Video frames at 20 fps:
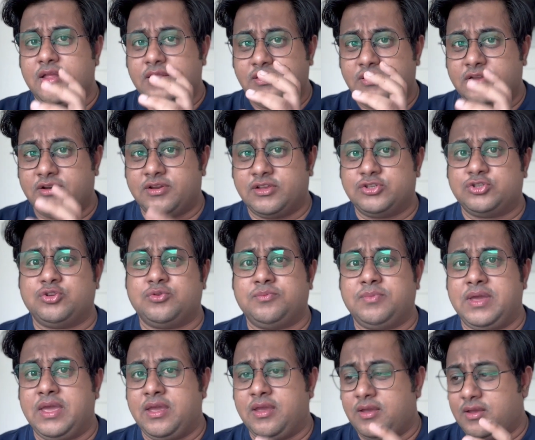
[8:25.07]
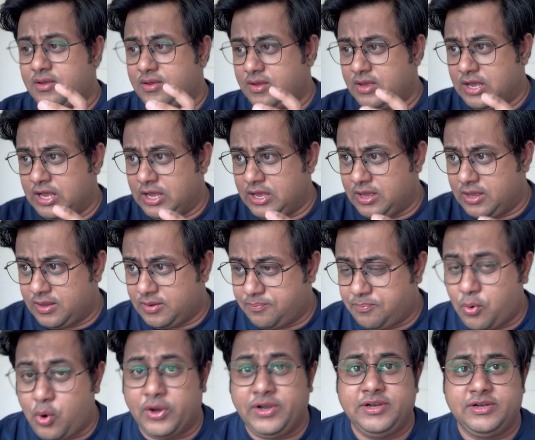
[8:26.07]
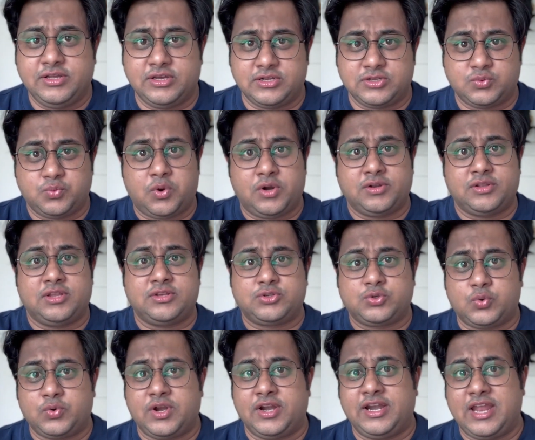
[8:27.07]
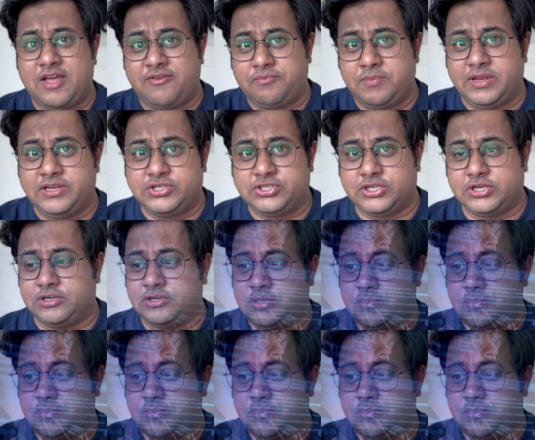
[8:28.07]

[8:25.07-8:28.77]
The resume pointers, what the student have mentioned, the